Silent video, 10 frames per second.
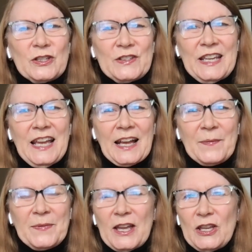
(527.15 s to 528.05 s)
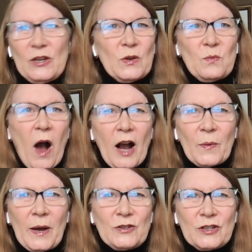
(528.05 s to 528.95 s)
what you're seeing. You can
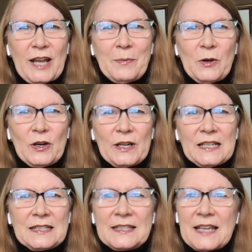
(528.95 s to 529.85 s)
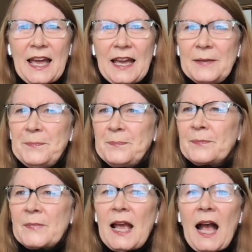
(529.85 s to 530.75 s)
walk around your neighborhood and say,
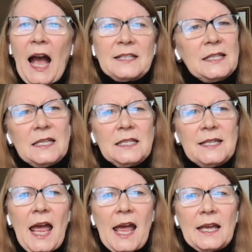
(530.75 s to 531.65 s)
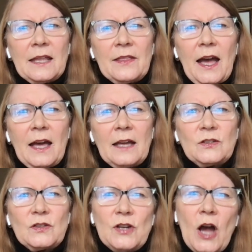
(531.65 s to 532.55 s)
I see today
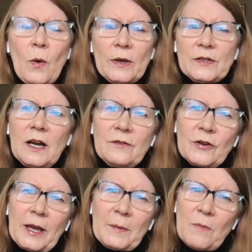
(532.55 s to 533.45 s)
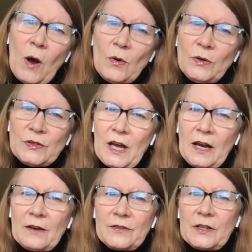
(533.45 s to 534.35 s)
that snow is covering most
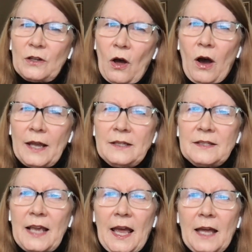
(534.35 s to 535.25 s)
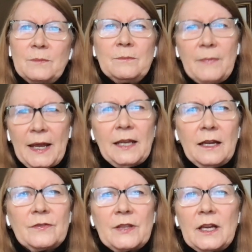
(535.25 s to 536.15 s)
of the lawns, and
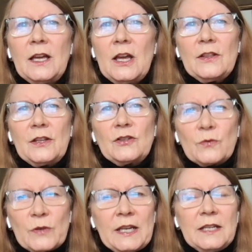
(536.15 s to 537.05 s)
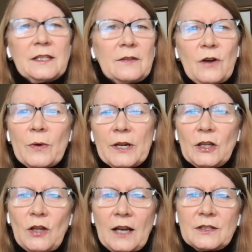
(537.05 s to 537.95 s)
many of the trees have
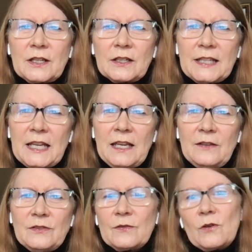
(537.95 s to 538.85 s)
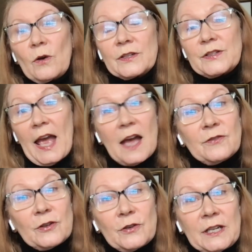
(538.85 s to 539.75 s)
already lost their leaves. Of course, the
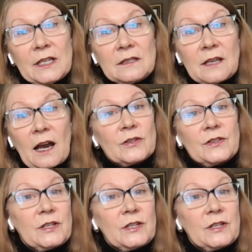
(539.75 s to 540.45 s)
evergreens